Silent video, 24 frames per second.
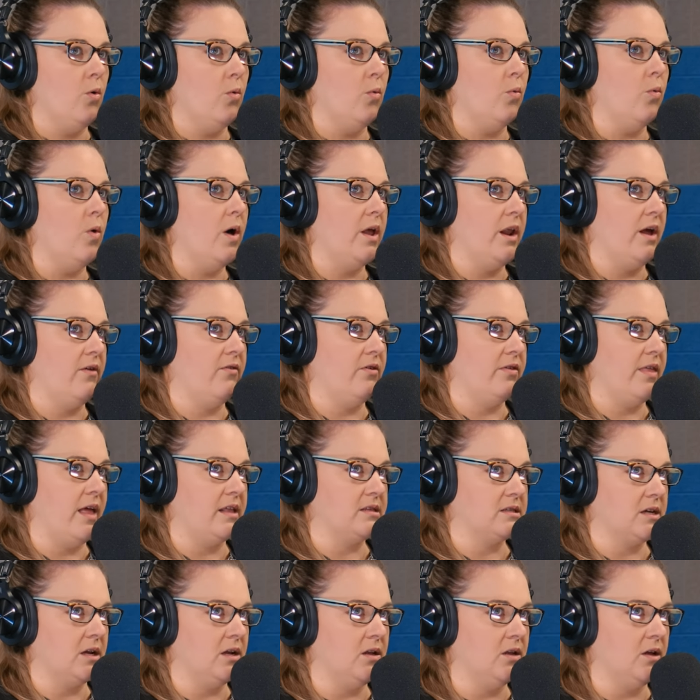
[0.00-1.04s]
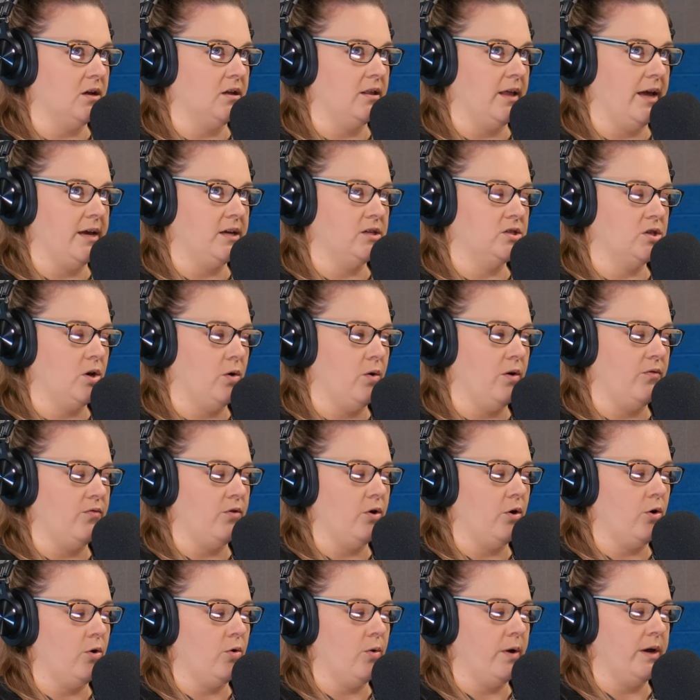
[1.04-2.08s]
whatever that's going to look like. So if
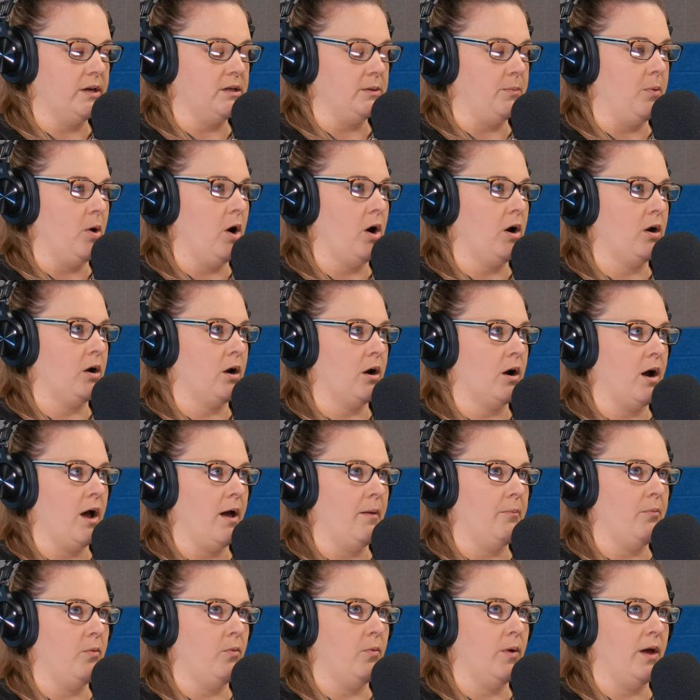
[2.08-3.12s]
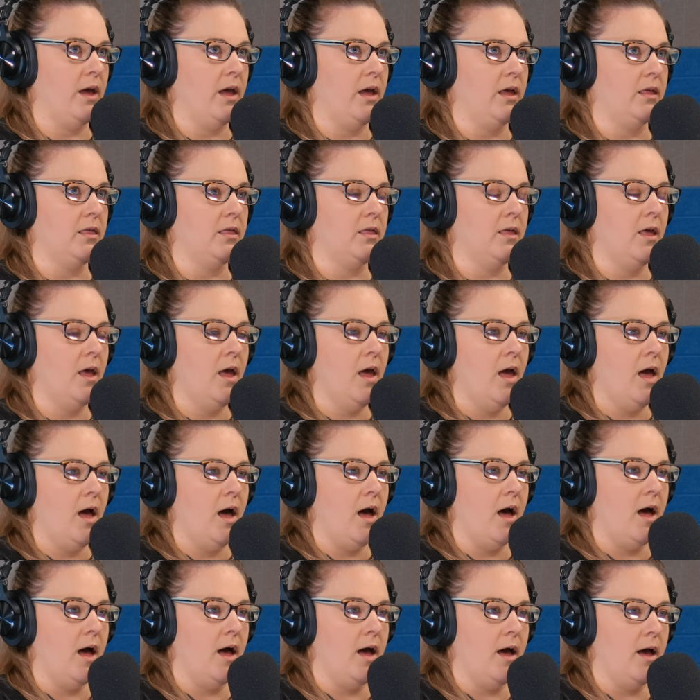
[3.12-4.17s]
you're going to partner up with
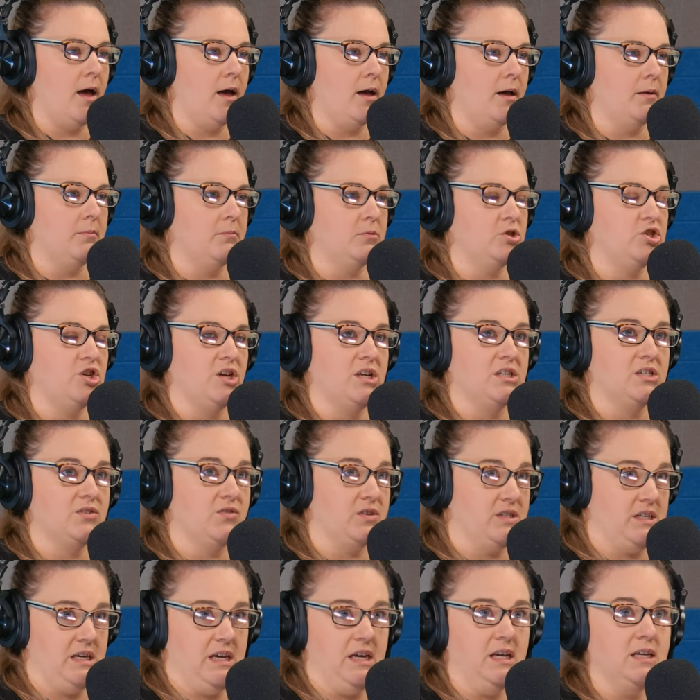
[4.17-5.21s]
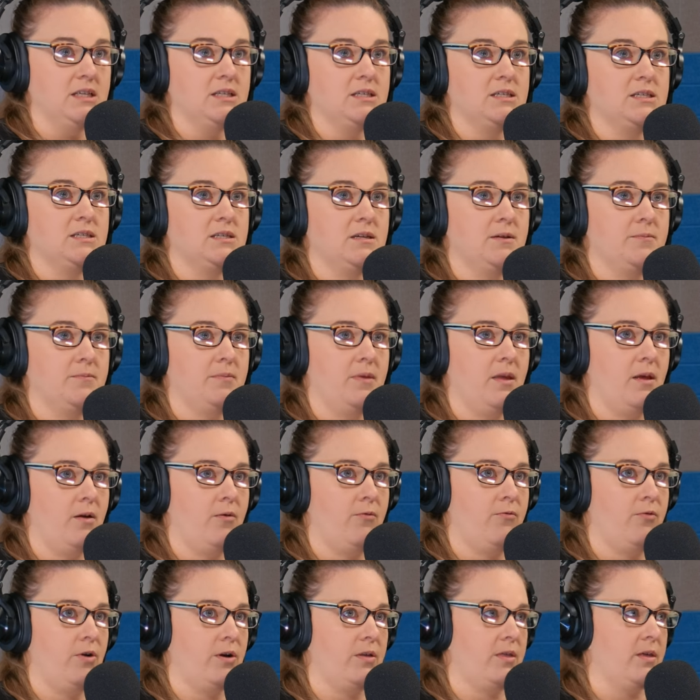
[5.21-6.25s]
Jeans for Teens,
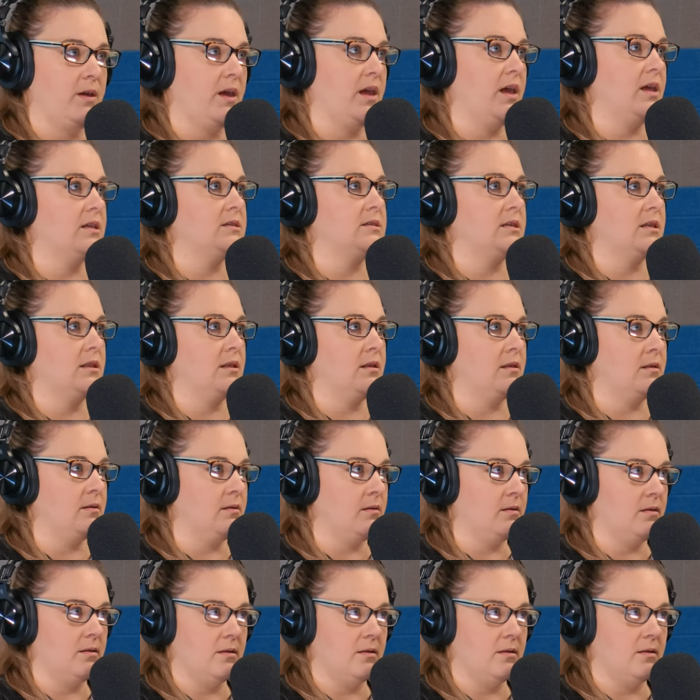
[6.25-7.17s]
for the kids in,